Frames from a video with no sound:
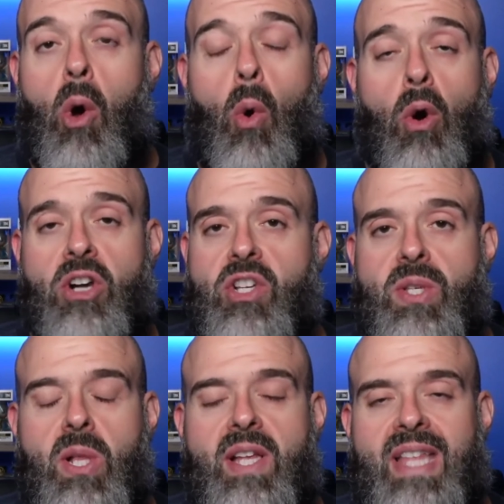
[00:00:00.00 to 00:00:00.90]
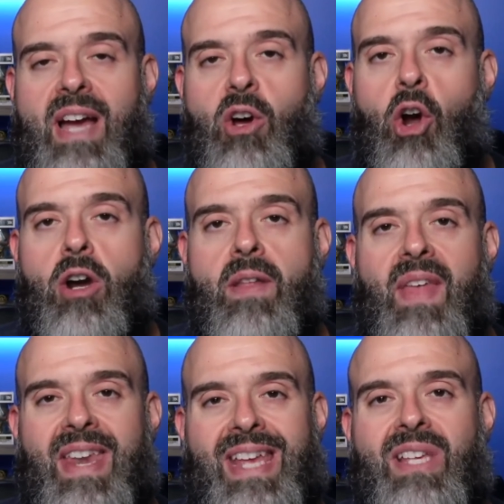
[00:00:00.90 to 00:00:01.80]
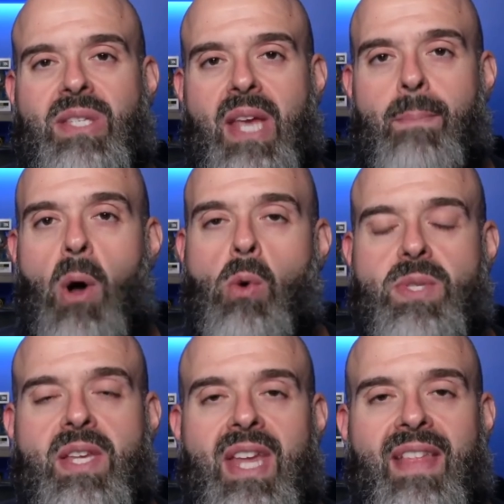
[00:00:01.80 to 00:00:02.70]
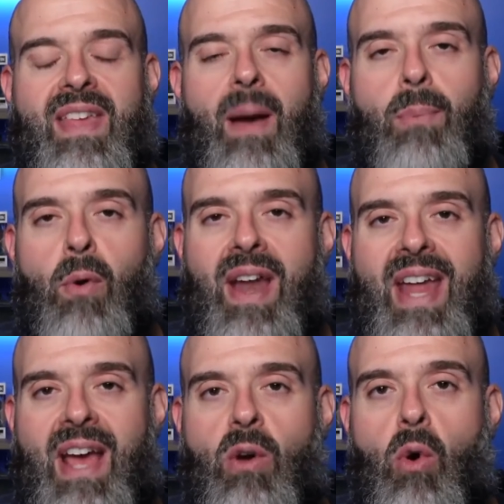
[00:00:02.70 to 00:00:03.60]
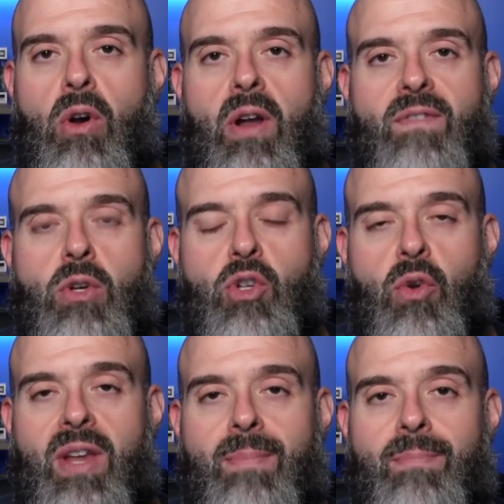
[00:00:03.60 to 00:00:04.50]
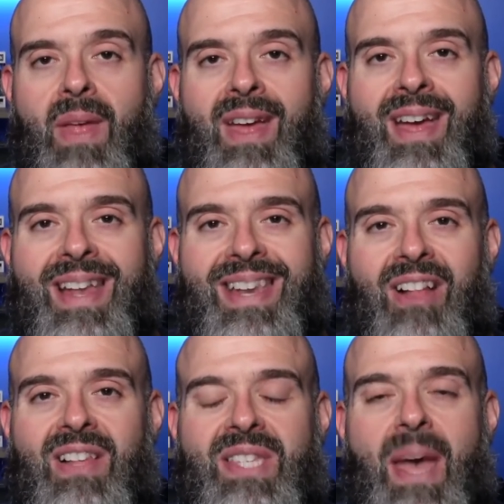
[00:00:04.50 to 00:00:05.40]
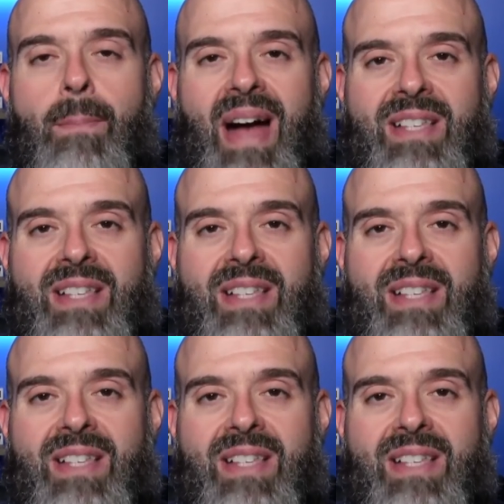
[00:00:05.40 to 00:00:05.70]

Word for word: or just click that card that is posted in the upper right-hand corner of your screen. Now let's get back